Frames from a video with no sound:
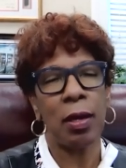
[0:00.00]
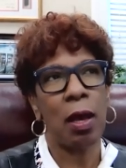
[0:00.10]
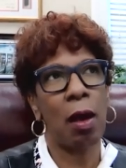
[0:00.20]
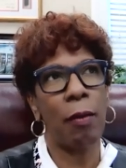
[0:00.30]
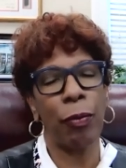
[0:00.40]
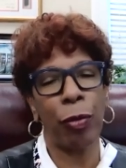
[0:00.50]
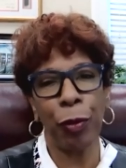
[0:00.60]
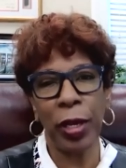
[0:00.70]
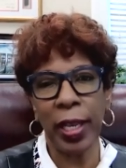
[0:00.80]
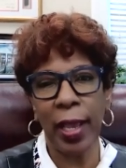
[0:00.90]
um,
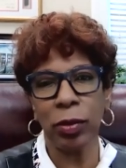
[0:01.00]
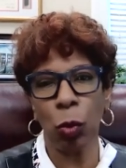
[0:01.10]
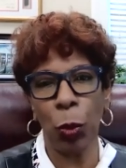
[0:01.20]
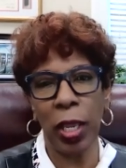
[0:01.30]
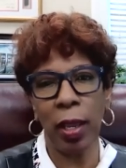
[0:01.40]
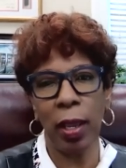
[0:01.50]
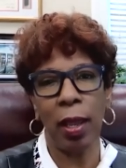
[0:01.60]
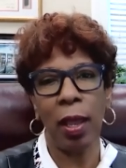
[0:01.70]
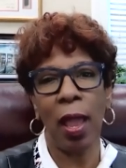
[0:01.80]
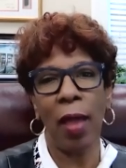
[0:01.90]
three days a week
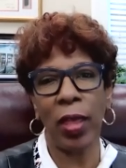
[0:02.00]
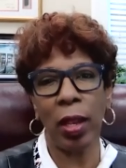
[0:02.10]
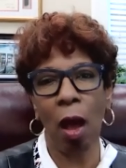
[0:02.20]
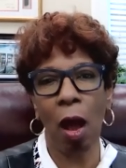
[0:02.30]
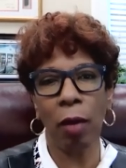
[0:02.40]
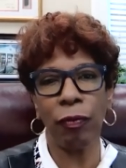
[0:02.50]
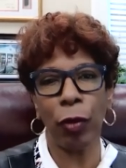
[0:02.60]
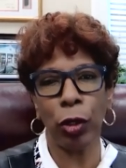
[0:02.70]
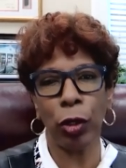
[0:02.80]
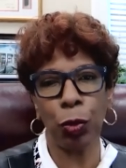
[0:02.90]
and then on
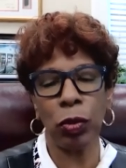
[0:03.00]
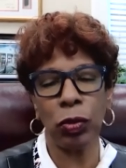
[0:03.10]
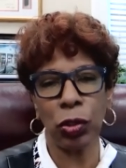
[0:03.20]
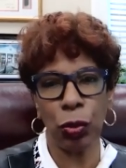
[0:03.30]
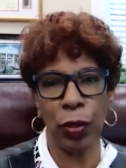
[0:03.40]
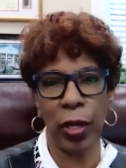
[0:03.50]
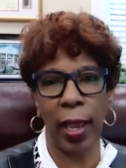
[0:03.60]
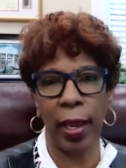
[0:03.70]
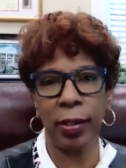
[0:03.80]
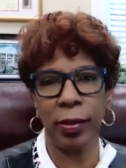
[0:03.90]
virtual two
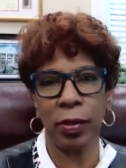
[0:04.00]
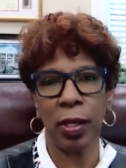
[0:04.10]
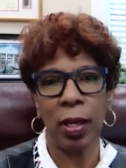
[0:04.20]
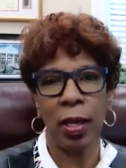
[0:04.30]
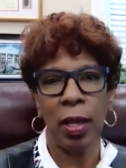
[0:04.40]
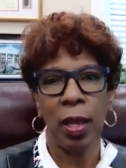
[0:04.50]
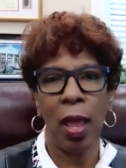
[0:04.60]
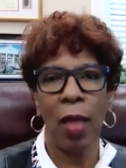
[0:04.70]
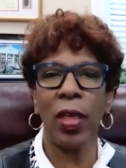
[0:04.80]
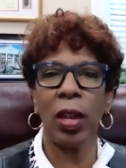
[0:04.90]
days.
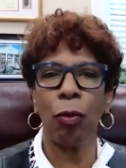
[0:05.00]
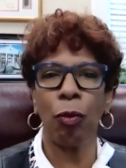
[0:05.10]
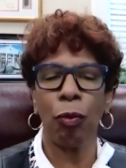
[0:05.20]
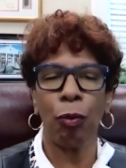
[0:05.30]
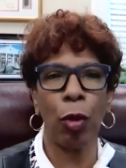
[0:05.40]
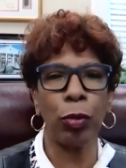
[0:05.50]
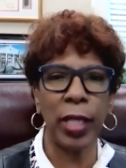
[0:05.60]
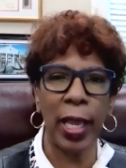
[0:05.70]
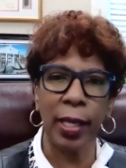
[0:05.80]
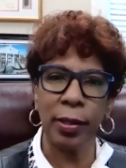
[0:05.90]
And then it
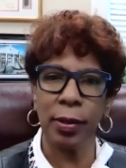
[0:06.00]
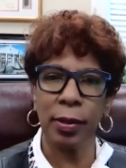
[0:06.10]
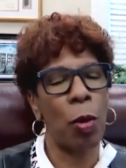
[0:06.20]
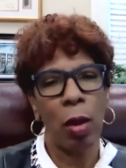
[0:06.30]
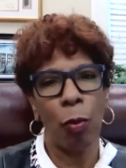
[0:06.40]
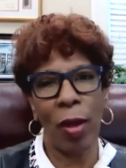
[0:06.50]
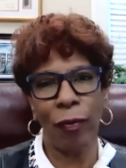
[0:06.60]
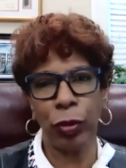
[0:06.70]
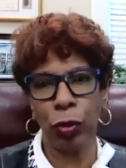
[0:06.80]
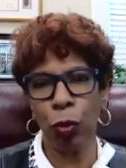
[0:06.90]
rotates. We
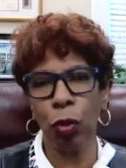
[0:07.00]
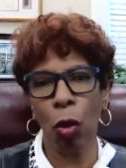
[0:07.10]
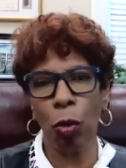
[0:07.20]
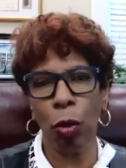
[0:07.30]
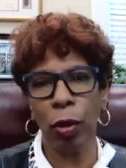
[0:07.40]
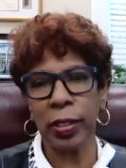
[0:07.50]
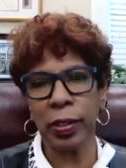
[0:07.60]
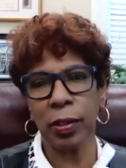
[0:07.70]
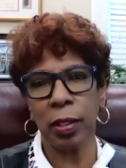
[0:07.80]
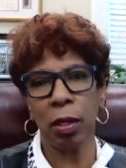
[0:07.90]
have two
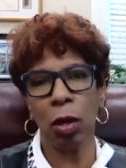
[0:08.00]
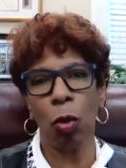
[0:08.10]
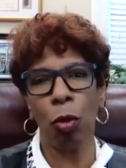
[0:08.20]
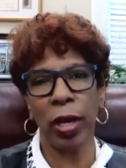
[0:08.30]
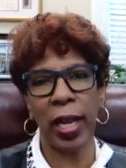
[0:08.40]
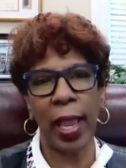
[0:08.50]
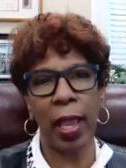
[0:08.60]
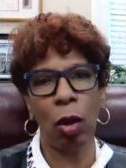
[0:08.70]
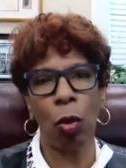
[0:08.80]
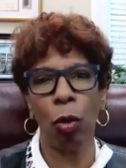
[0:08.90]
cohorts, cohort A,
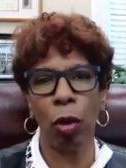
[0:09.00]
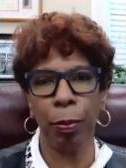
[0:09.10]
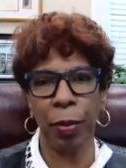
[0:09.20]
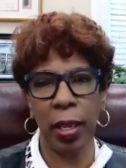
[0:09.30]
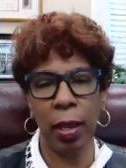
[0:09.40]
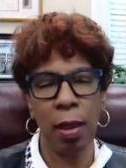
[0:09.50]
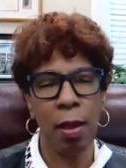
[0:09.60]
cohort B,